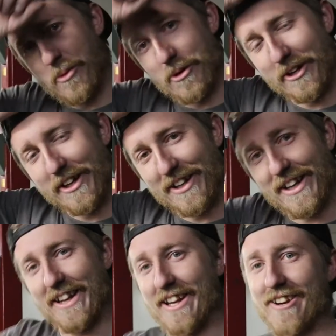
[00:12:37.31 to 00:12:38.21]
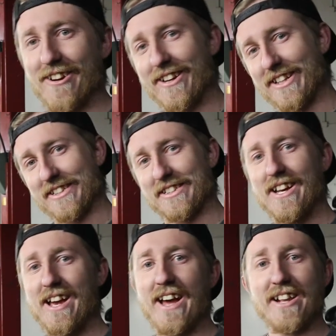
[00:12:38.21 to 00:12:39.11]
work in here
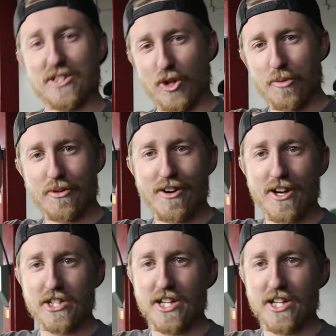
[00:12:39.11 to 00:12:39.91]
because at his home garage,